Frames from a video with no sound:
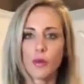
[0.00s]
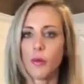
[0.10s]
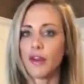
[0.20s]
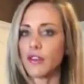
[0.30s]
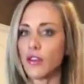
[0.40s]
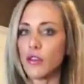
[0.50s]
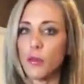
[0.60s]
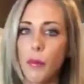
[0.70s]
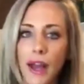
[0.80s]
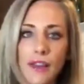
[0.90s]
muscles,
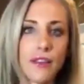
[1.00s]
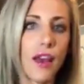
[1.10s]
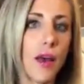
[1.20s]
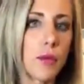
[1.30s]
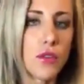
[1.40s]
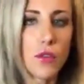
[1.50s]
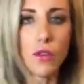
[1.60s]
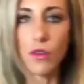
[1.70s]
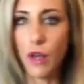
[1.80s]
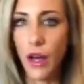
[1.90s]
biceps.
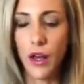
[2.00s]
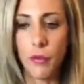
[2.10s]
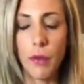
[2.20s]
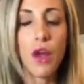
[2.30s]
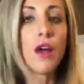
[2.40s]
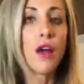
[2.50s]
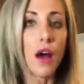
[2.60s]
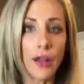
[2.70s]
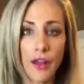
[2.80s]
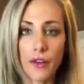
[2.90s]

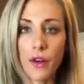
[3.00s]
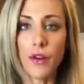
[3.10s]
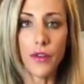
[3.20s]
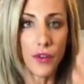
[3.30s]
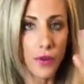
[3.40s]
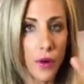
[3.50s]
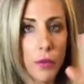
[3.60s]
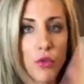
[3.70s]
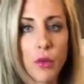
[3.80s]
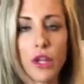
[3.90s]
The third
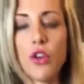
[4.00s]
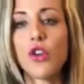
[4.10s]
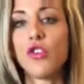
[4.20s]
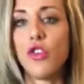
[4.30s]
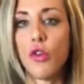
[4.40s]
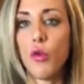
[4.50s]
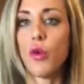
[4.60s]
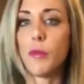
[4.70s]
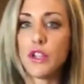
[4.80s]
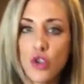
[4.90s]
movement you could do
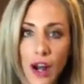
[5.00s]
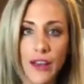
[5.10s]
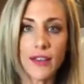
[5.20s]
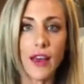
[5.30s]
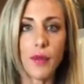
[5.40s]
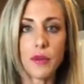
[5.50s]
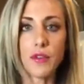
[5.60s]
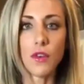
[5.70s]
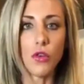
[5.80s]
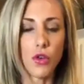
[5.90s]
would be
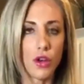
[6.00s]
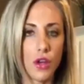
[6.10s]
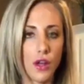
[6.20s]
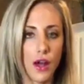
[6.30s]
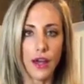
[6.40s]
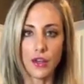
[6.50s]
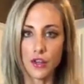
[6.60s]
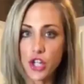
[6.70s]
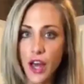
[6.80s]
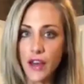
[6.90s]
triceps. You could, in your
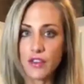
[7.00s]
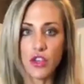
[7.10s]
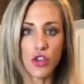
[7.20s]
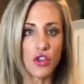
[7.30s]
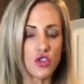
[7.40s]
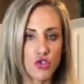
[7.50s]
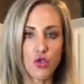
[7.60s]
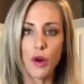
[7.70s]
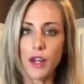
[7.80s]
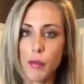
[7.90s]
chest, you could do
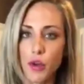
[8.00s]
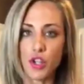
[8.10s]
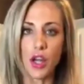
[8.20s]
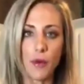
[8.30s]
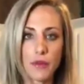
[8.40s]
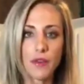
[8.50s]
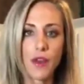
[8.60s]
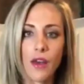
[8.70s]
20 push-ups.